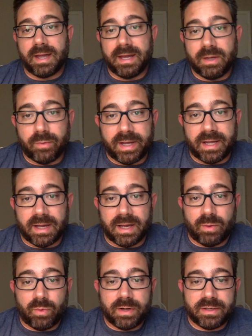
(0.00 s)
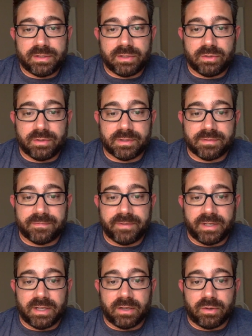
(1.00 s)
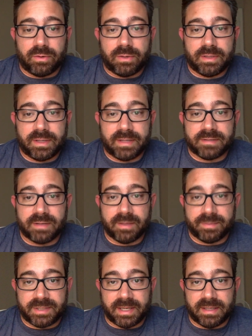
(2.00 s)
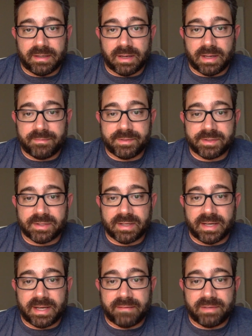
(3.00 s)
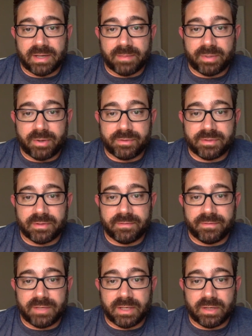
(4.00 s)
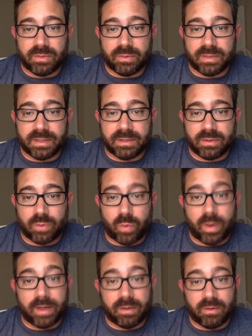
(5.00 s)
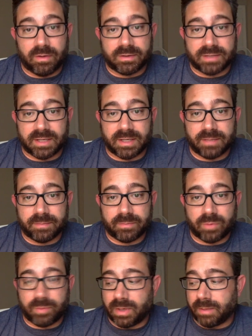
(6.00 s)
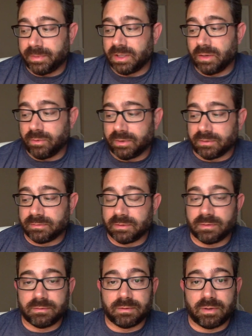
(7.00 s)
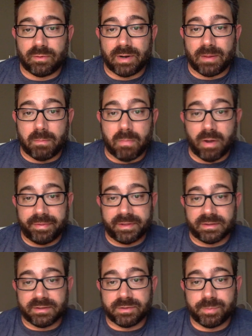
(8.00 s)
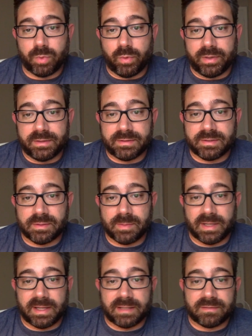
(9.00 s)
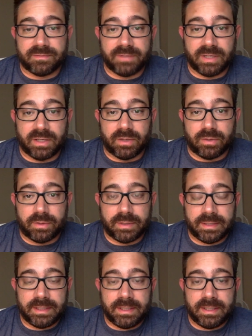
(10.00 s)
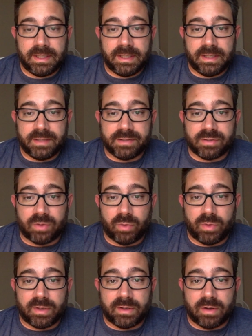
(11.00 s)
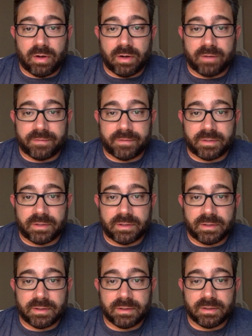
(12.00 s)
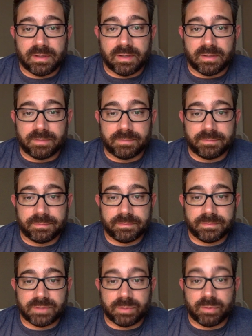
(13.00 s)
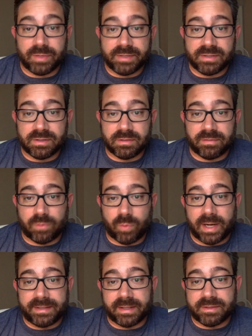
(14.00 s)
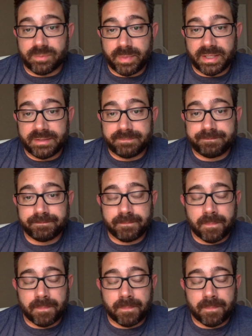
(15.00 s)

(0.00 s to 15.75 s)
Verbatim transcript: Anyway, I wanted to do this video as an update. Obviously, I have not posted a video in quite a long time. We're probably going around a month at this point since my last video. And so I wanted to offer um, some reasons for why that's been